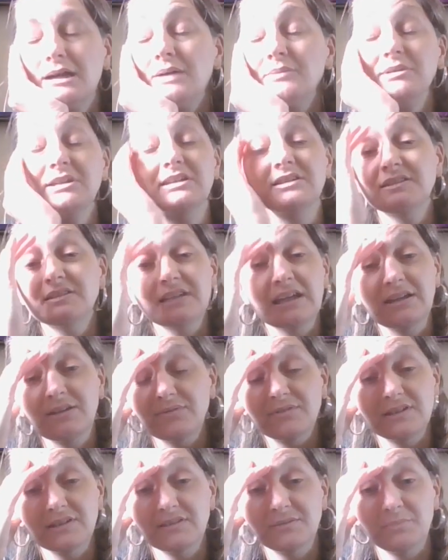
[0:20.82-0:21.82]
I'm in a state
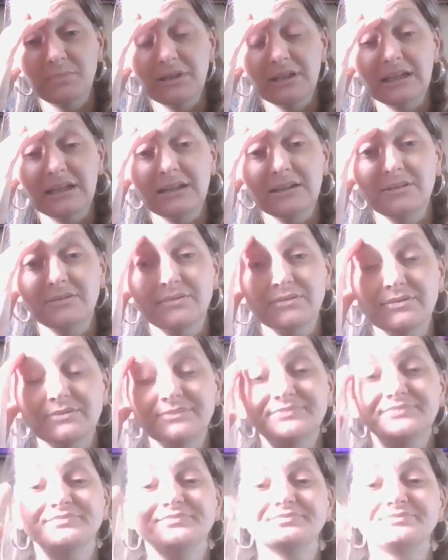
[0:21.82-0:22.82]
of disbelief.
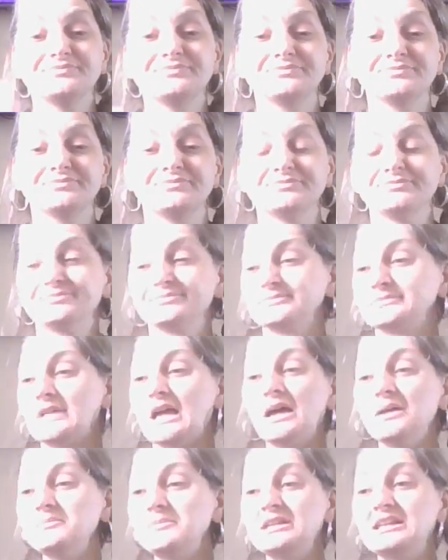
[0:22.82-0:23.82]

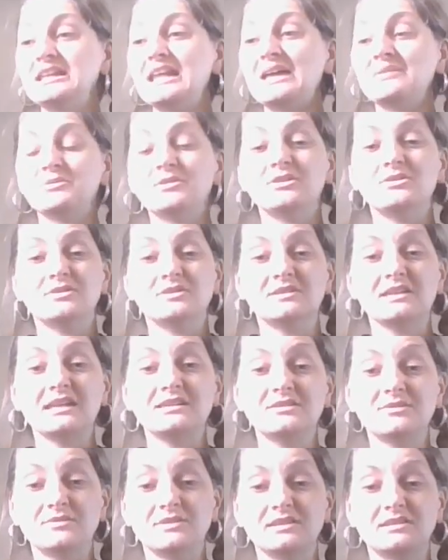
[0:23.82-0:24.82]
I'm in an absolute
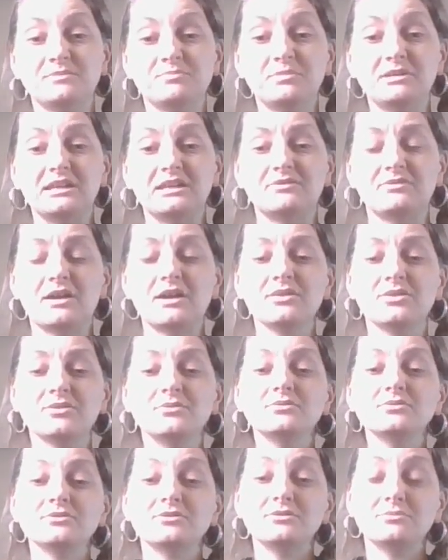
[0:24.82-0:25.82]
state of disbelief. I
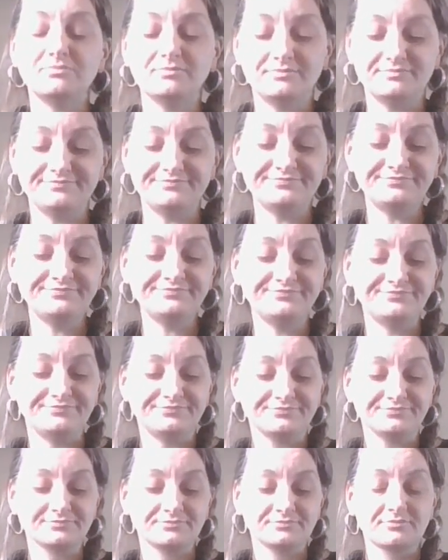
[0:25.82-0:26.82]
thought,
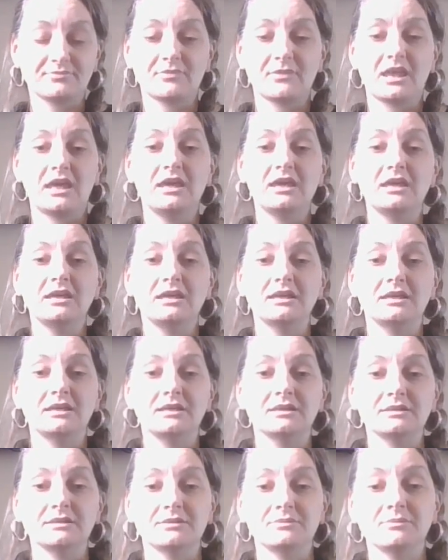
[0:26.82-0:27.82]
when
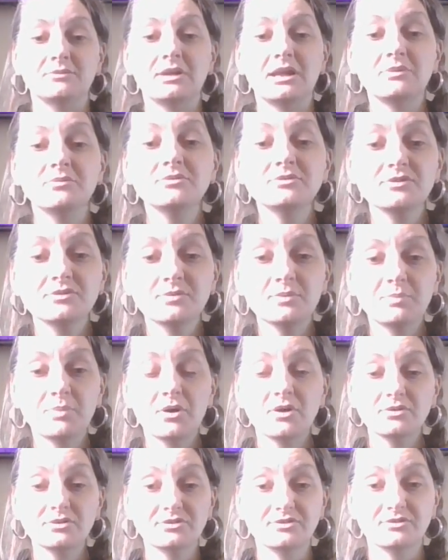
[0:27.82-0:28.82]
I want to
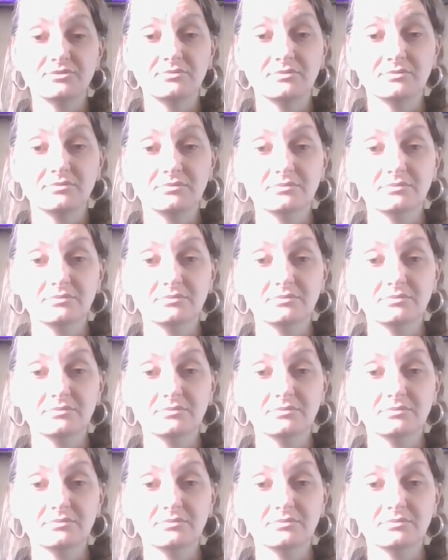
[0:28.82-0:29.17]
apologize.